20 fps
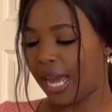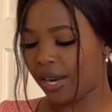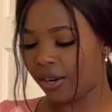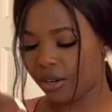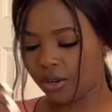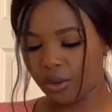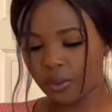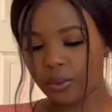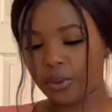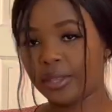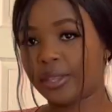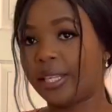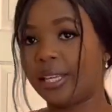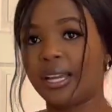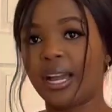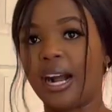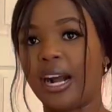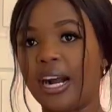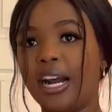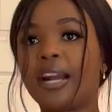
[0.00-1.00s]
I don't know what they
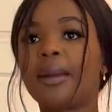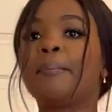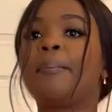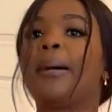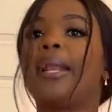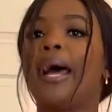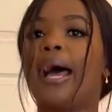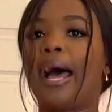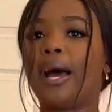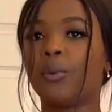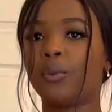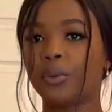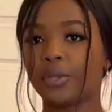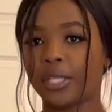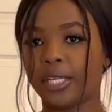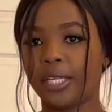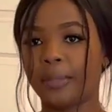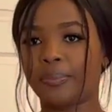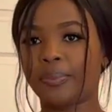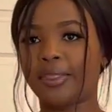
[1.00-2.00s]
are, but I will
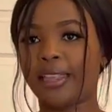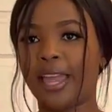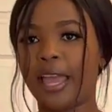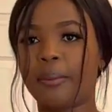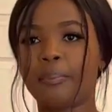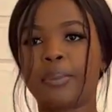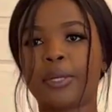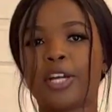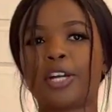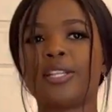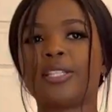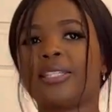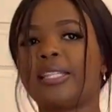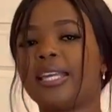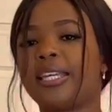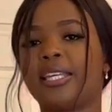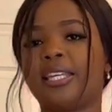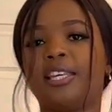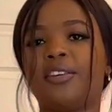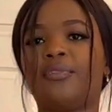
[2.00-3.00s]
keep them because
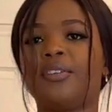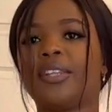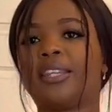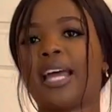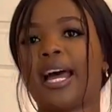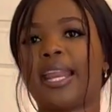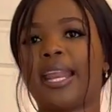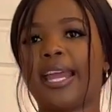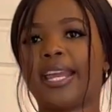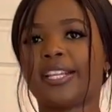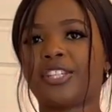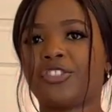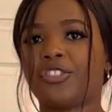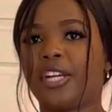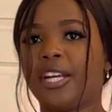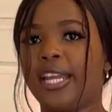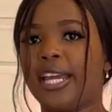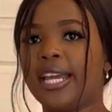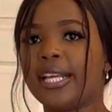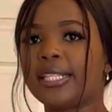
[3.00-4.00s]
they give it that
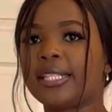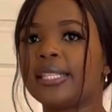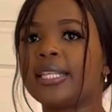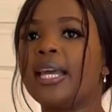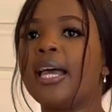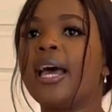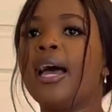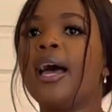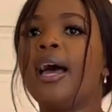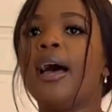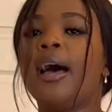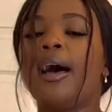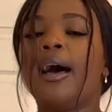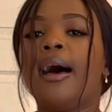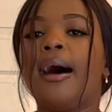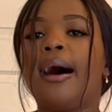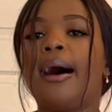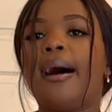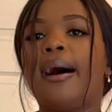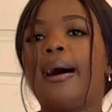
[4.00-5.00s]
extra-ness.
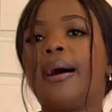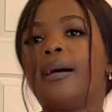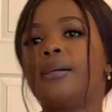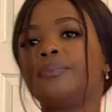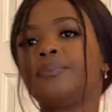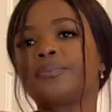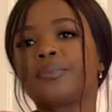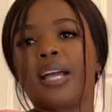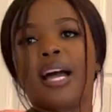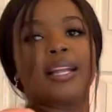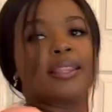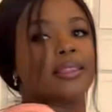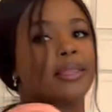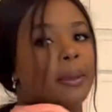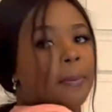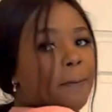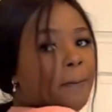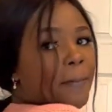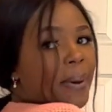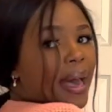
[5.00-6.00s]
At
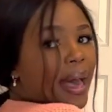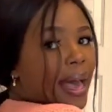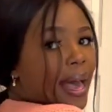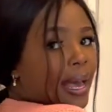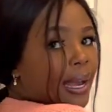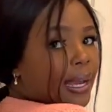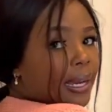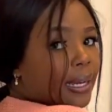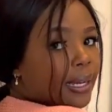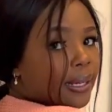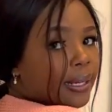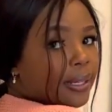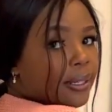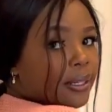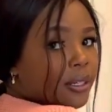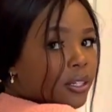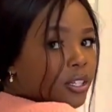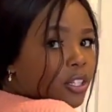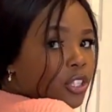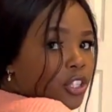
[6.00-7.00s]
the back,
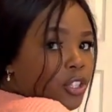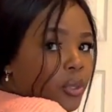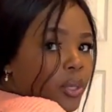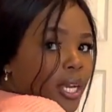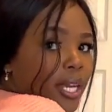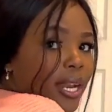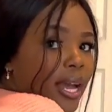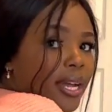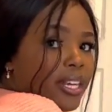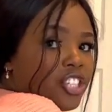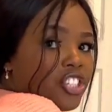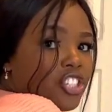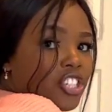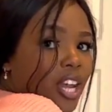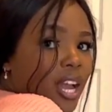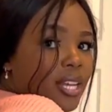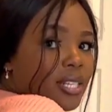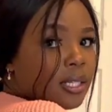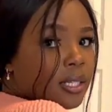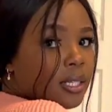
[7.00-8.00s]
you can
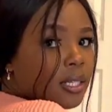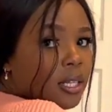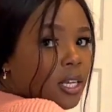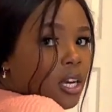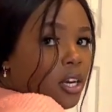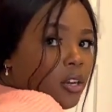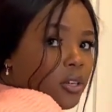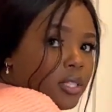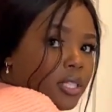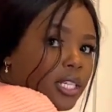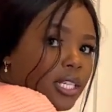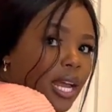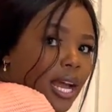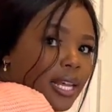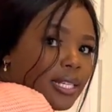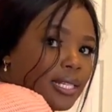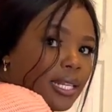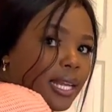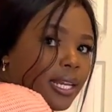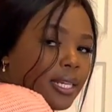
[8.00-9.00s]
adjust because it
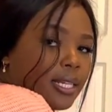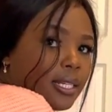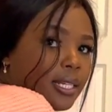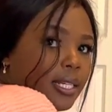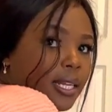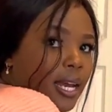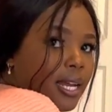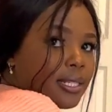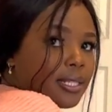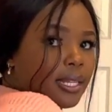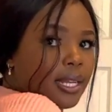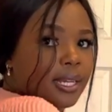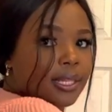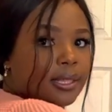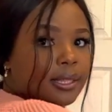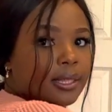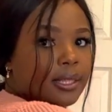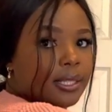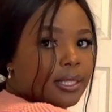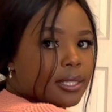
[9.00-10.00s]
has like
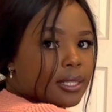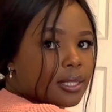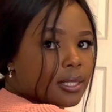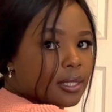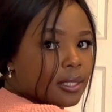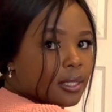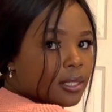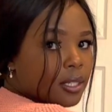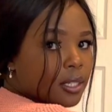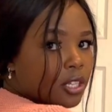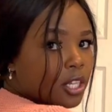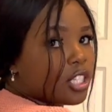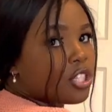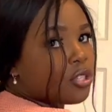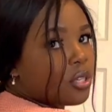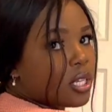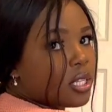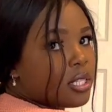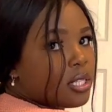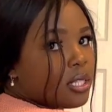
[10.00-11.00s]
this, as
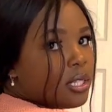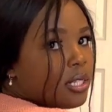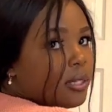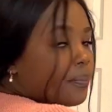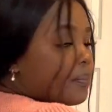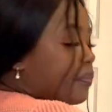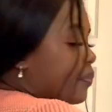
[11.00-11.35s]
you can see,